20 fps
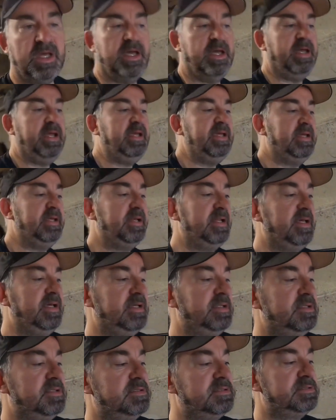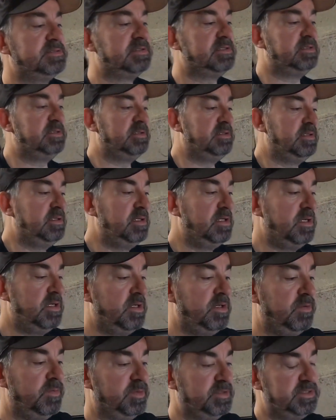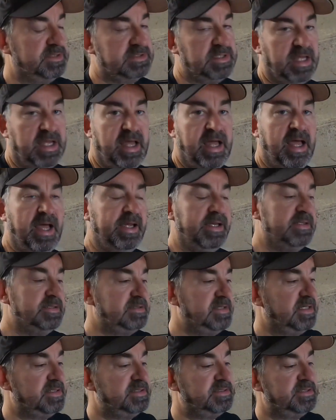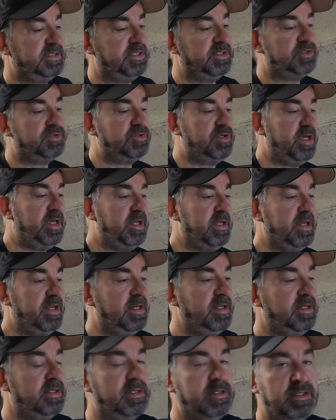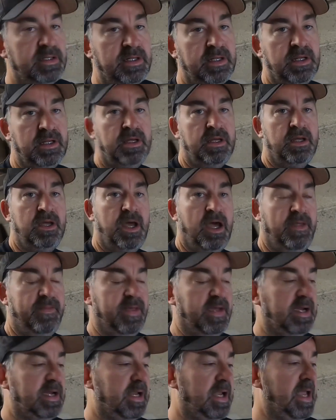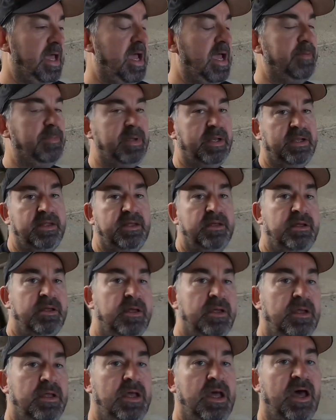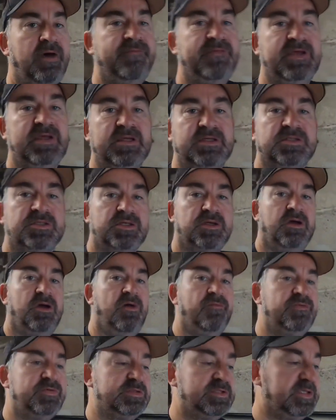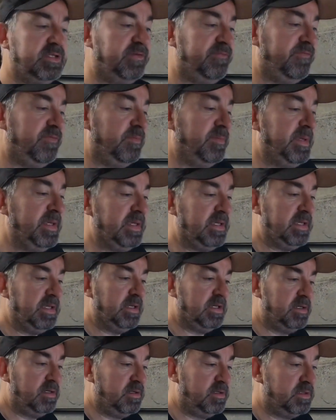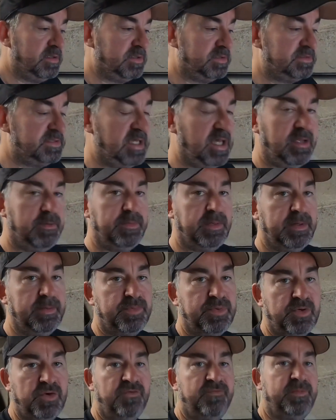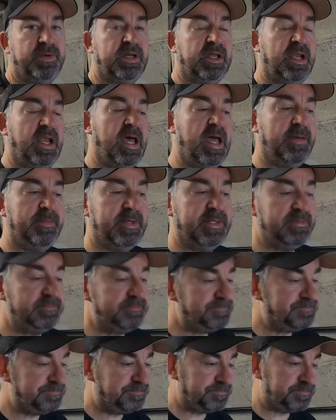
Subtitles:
are hitting hills, which is like high intensity training, and then climbing. I think obviously for me, to help me improve my climbing,